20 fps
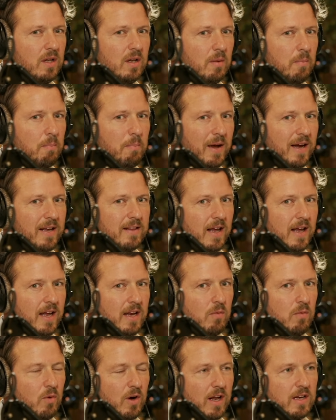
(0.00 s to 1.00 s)
back
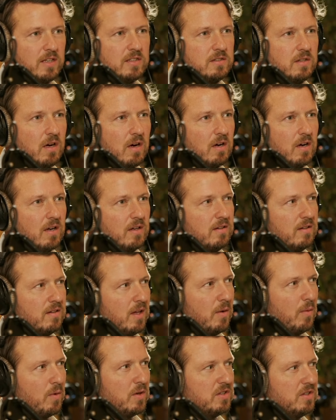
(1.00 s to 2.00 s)
then when i started
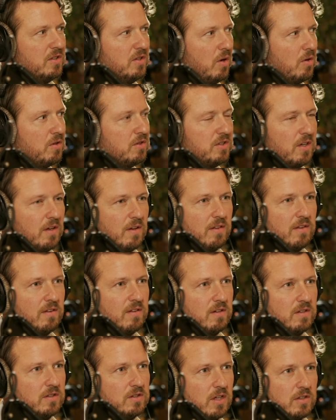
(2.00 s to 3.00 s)
there was no such
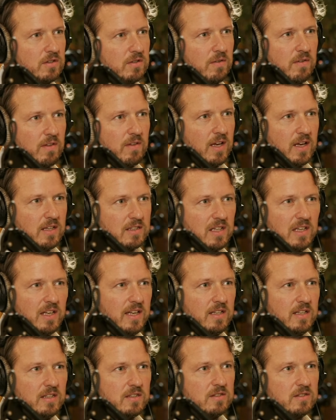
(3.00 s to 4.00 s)
such thing as
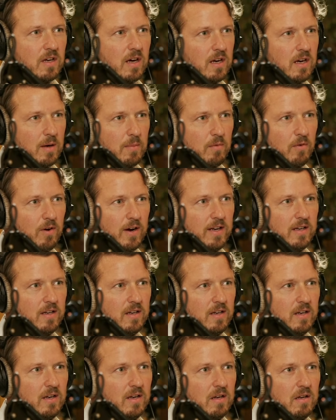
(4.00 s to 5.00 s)
lean startup right
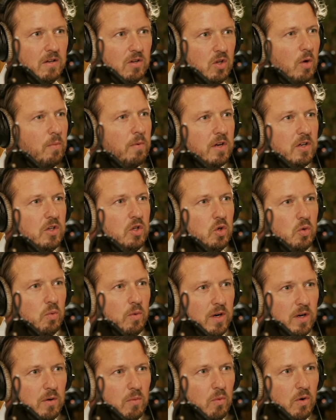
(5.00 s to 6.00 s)
nobody knew
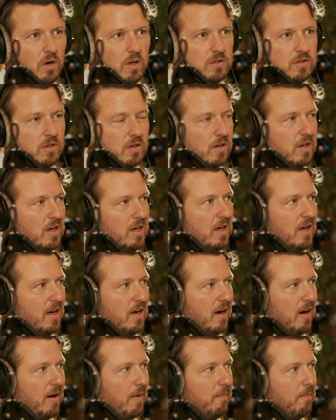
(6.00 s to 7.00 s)
what it was or
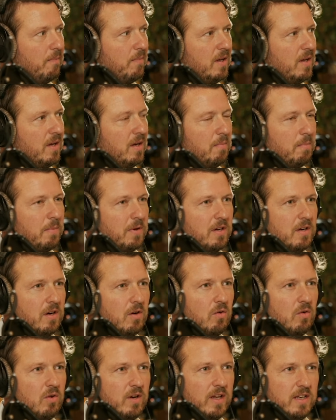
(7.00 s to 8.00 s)
um, but you
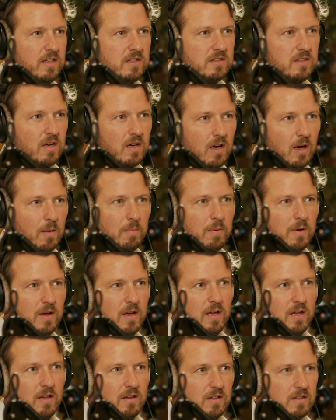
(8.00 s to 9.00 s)
know, lean startup,
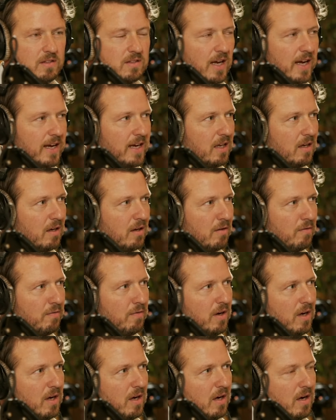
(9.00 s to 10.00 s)
the cycle of
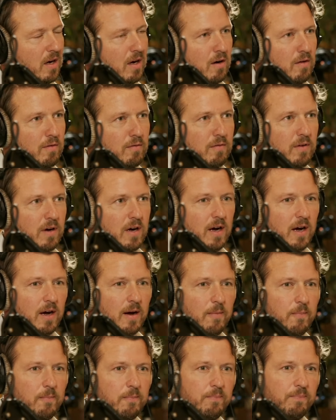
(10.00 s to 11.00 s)
of
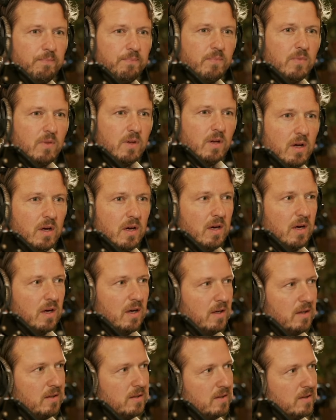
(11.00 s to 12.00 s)
um, uh,
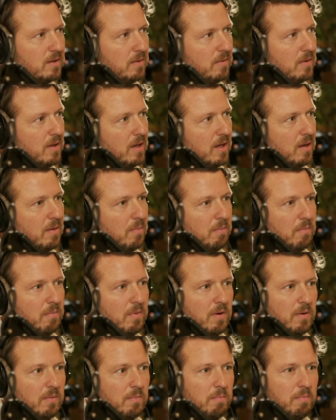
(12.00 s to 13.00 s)

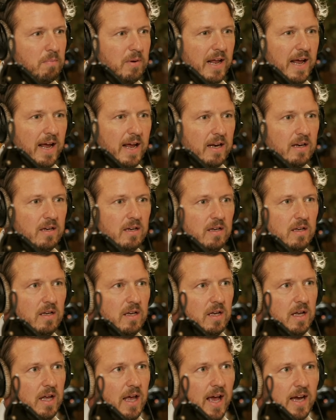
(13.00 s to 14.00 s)
plan,
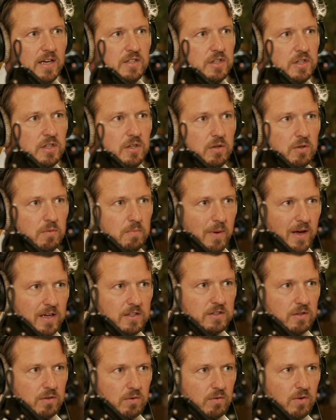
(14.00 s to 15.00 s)
execute,
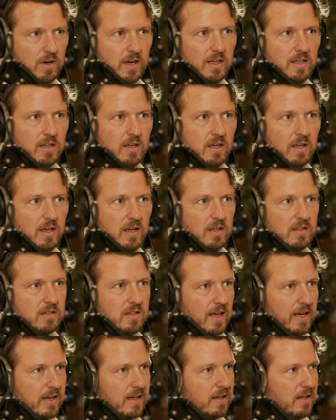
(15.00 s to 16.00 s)
measure, right? It's
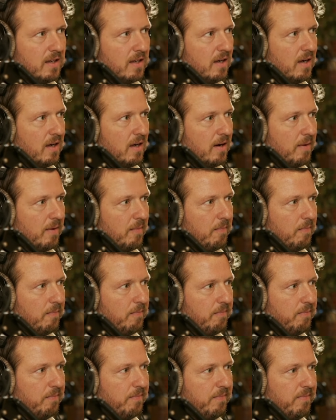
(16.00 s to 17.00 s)
like
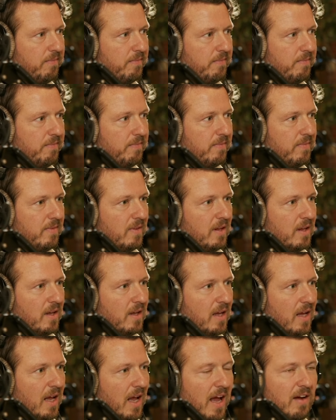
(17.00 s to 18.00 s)
um,
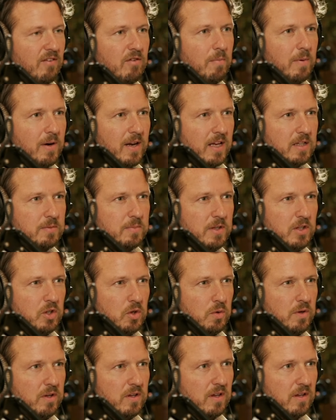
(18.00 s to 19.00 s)
everybody has been
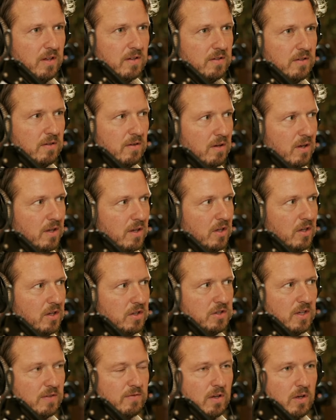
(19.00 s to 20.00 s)
doing this. You
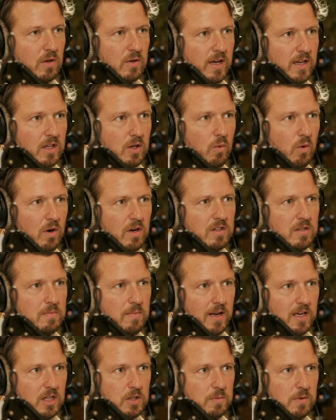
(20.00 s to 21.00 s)
just have to look at quality
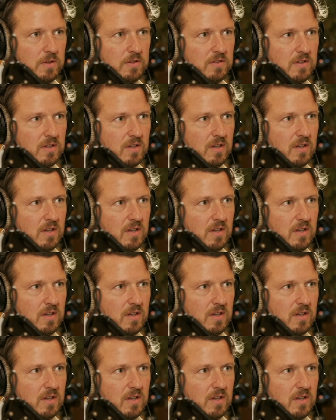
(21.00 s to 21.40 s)
management.